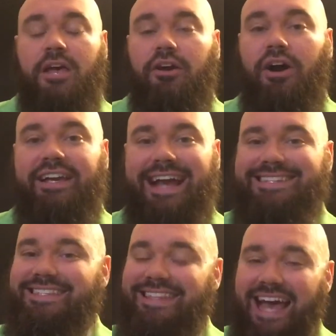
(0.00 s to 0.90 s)
All right,
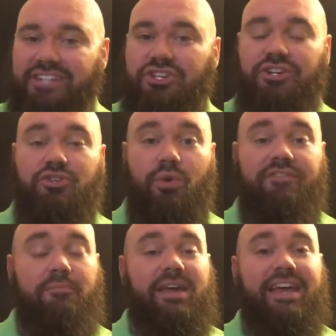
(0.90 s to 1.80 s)
guys, that's going to do
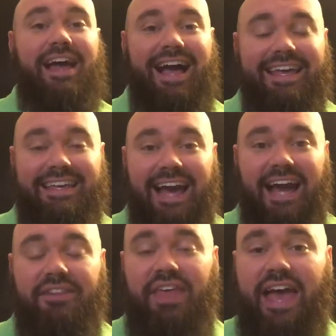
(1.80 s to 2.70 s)
it for me. I
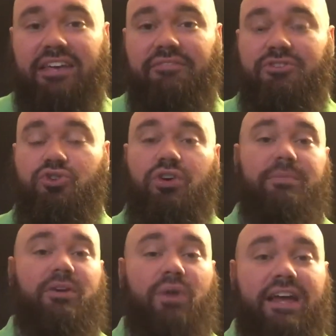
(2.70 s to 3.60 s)
got to thank you for
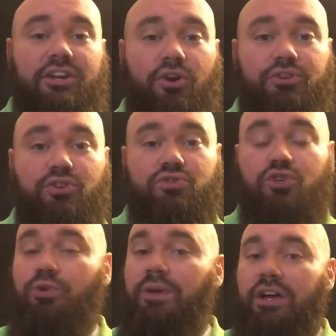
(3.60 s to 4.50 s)
joining me right here on
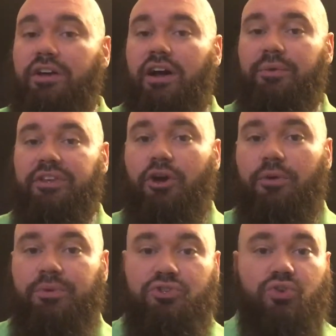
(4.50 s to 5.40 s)
YouTube. I really
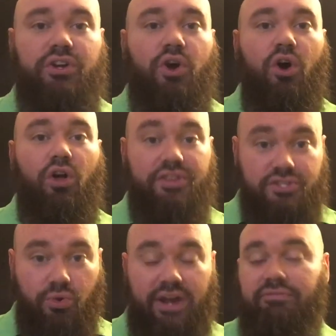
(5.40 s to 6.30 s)
hope you enjoyed all
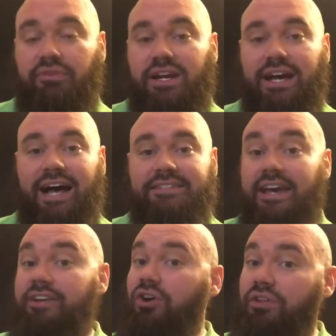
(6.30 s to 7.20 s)
this great free
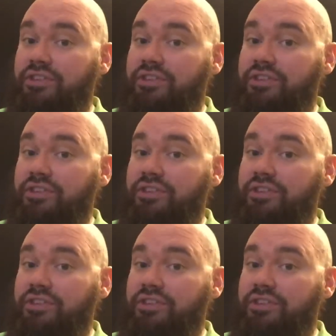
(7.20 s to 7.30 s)
content, all